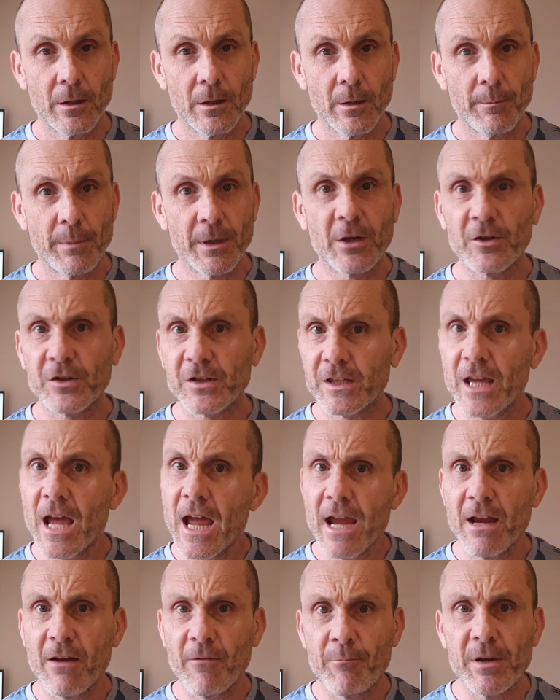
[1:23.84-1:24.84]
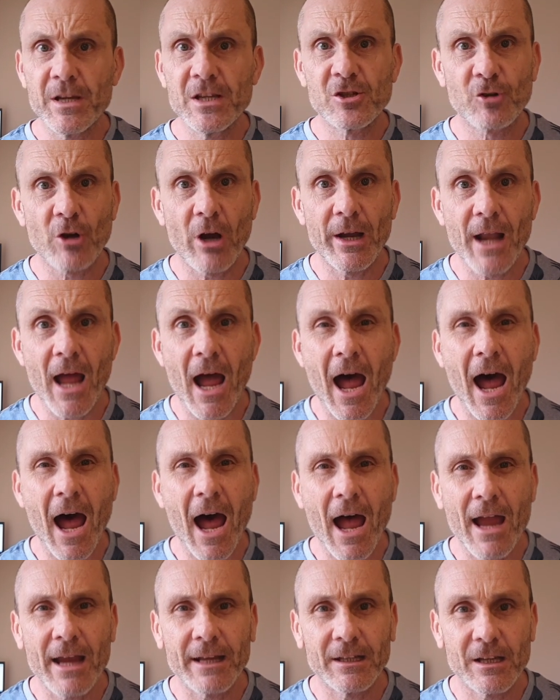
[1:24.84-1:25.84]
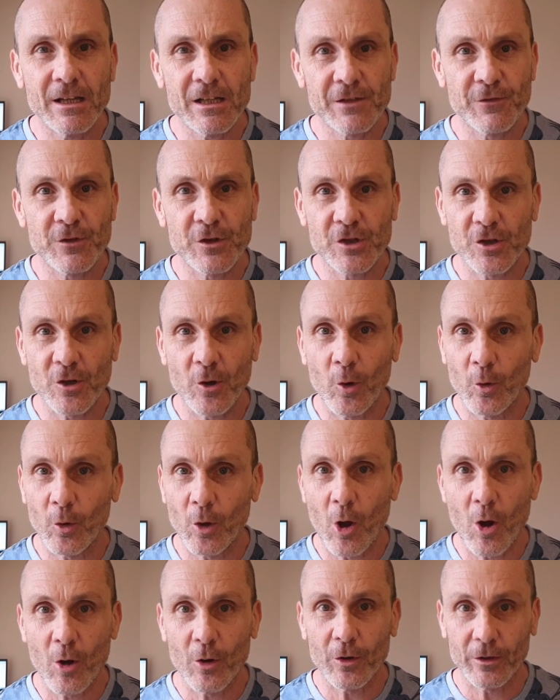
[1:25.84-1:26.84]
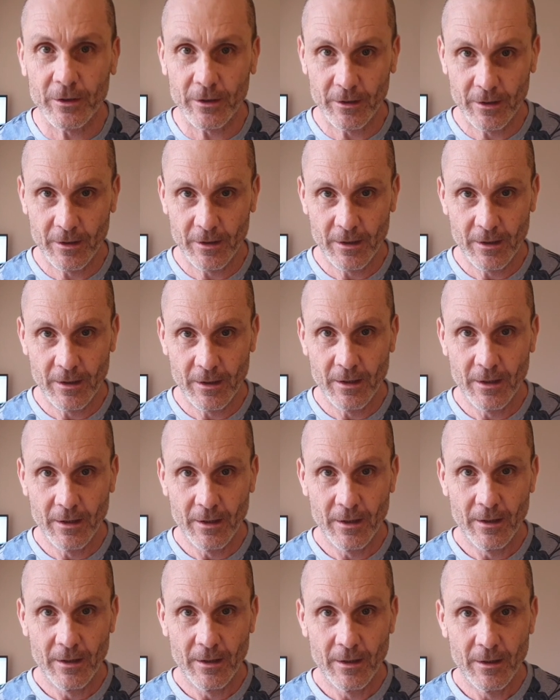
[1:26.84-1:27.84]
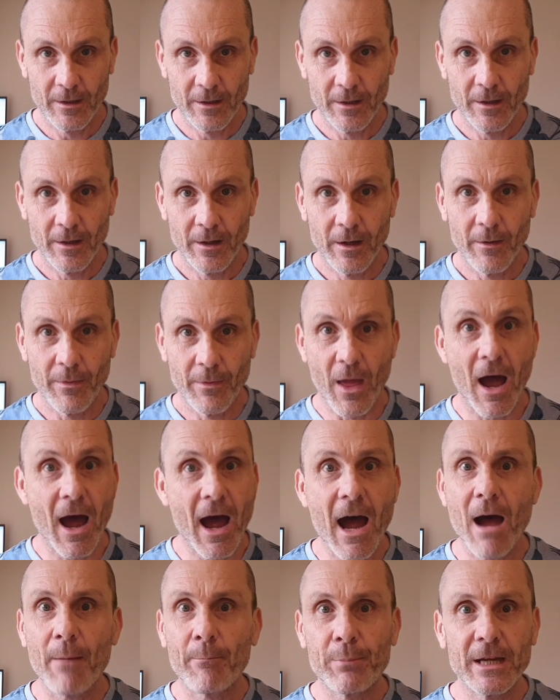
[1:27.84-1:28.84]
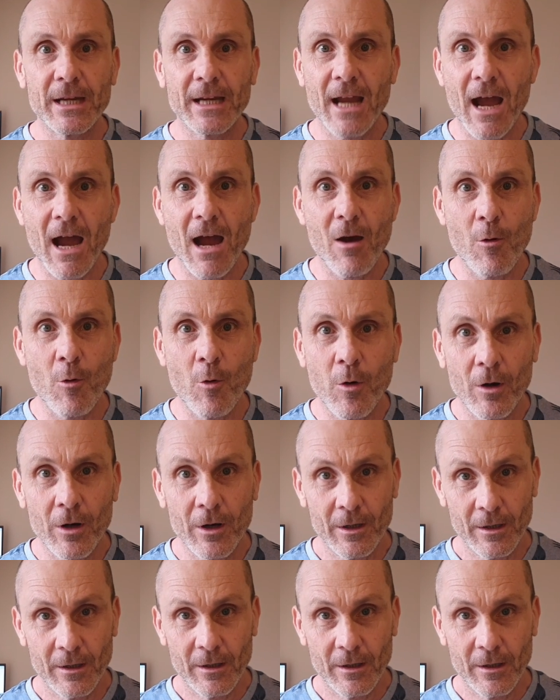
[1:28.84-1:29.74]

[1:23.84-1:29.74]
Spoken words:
because they have been trying to hide this for so long. The happy cow,